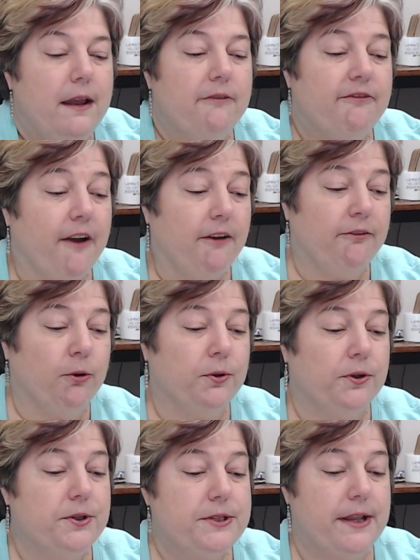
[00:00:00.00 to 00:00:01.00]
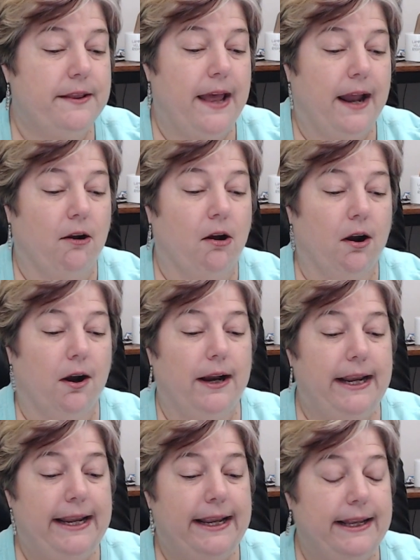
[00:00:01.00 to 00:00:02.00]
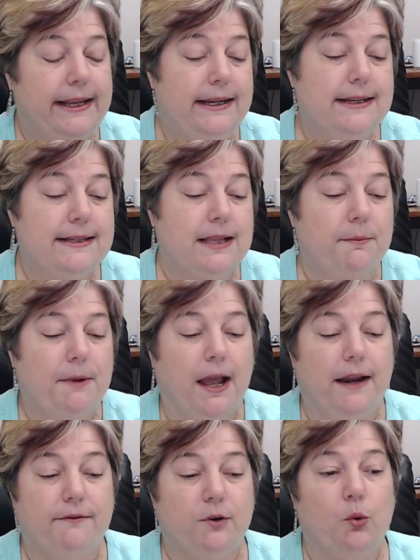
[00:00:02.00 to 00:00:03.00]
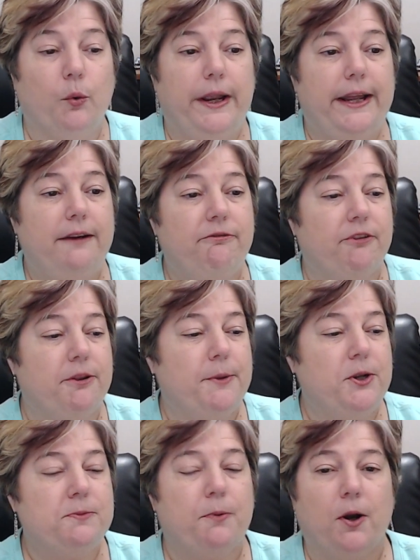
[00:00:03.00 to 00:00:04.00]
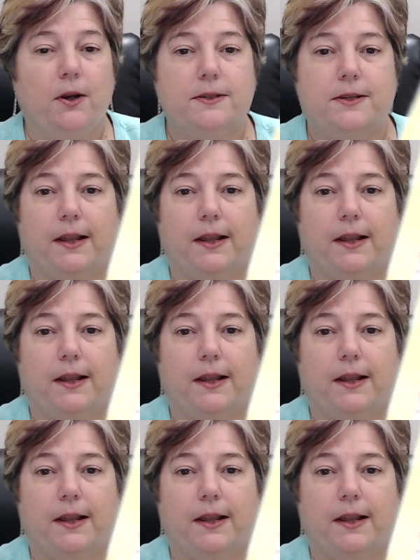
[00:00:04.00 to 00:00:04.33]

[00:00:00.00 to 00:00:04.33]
file folders that are in some kind of grid for the most part.